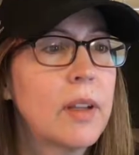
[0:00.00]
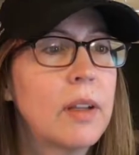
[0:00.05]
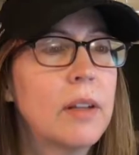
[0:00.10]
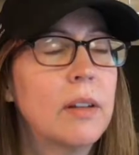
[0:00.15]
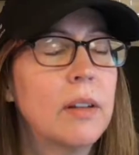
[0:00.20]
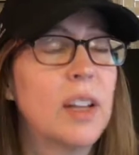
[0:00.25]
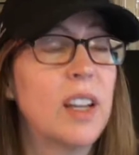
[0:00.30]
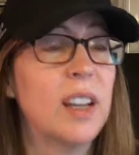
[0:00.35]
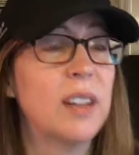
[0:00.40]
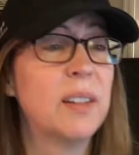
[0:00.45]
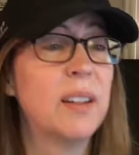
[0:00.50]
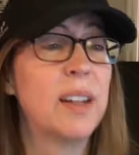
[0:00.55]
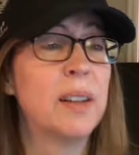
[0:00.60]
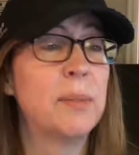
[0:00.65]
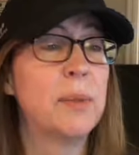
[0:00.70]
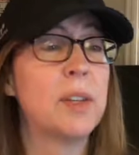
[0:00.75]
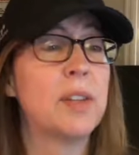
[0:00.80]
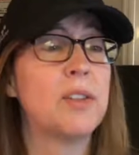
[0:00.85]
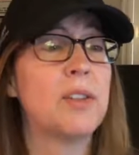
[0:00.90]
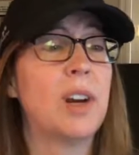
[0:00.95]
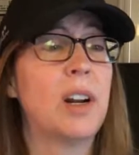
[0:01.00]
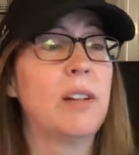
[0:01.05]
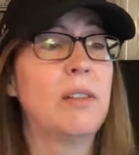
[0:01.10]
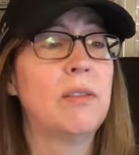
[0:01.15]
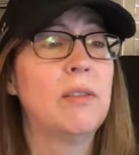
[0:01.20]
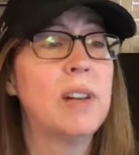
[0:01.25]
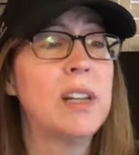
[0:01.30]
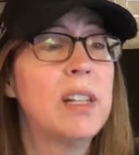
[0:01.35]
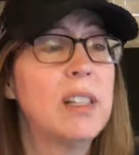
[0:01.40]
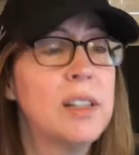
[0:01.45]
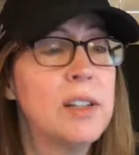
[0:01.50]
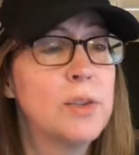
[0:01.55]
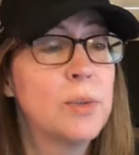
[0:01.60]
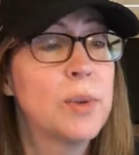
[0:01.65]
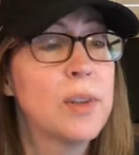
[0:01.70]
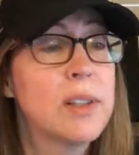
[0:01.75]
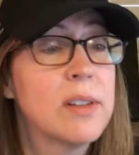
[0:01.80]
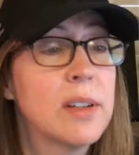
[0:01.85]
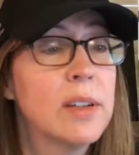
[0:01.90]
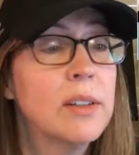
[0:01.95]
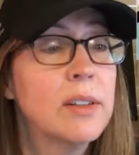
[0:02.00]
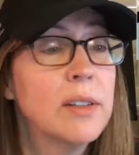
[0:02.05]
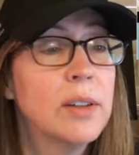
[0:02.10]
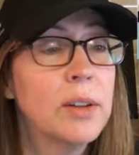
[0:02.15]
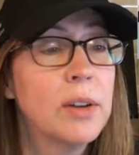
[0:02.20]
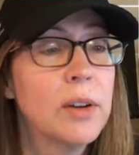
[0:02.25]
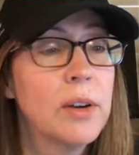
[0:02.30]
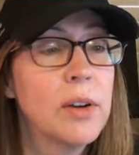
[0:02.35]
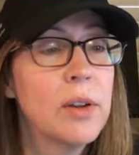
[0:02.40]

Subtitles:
Okay, I'm going to try to read at least one sentence here.